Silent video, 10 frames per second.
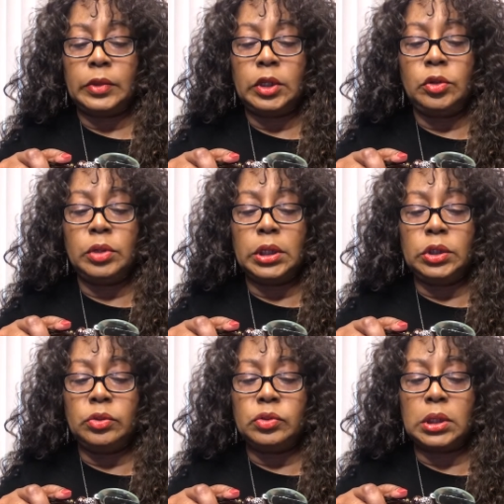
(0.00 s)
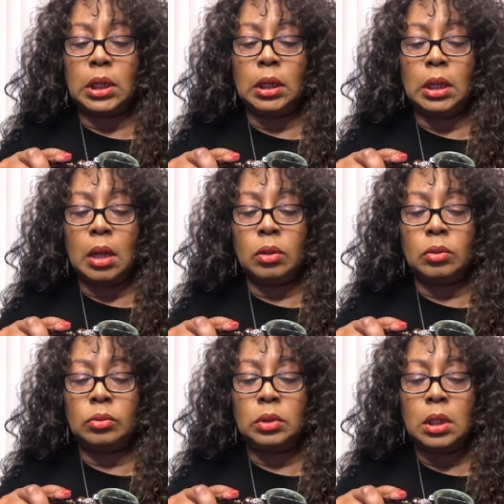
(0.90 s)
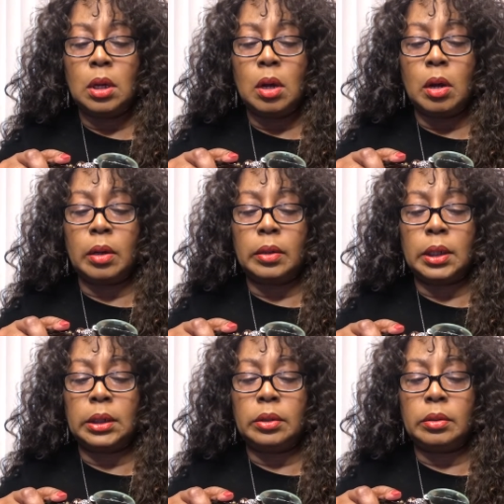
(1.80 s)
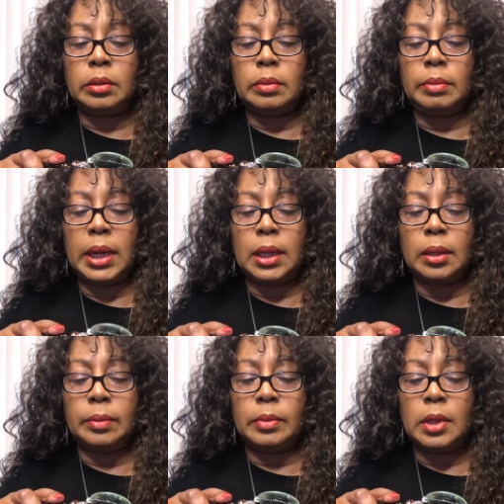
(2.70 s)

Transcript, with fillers: You can use it alone or under makeup